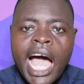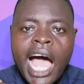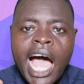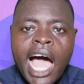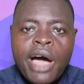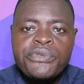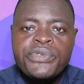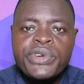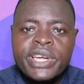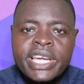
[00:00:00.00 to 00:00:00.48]

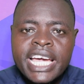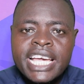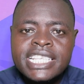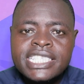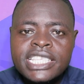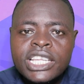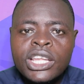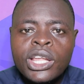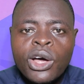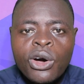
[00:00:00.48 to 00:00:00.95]

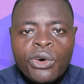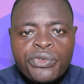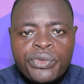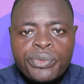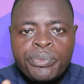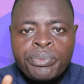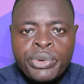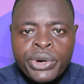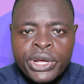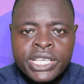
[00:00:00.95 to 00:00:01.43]
Africans
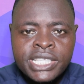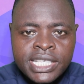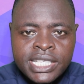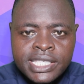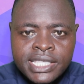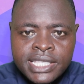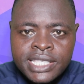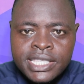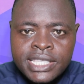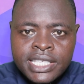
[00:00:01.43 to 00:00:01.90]
love
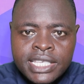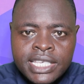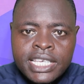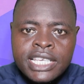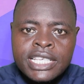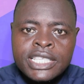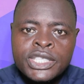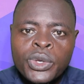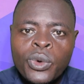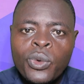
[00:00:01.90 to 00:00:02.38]
praises,
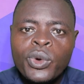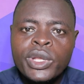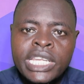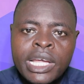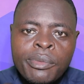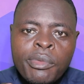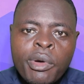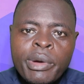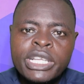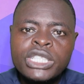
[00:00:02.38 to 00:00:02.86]
so
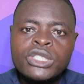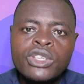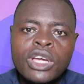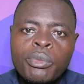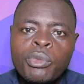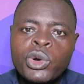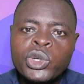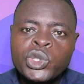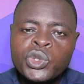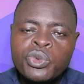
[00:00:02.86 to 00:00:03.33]
the moment
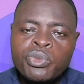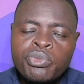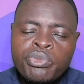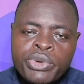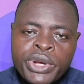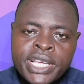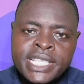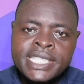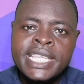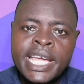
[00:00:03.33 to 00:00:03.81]
you're able to
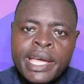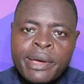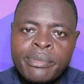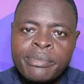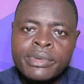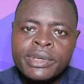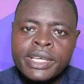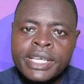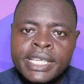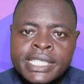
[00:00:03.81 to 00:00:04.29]
praise
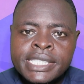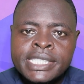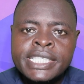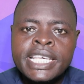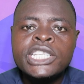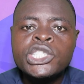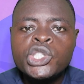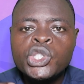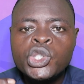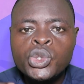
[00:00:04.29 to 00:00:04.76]
them,
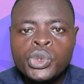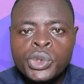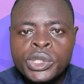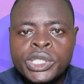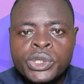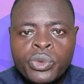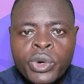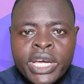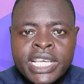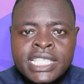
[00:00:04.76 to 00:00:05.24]
say
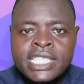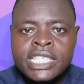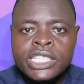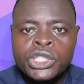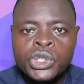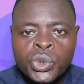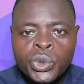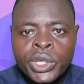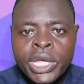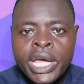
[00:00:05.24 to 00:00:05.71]
sweet words
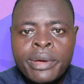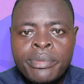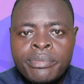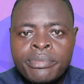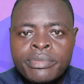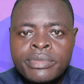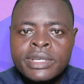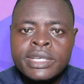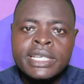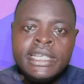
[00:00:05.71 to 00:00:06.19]
to them,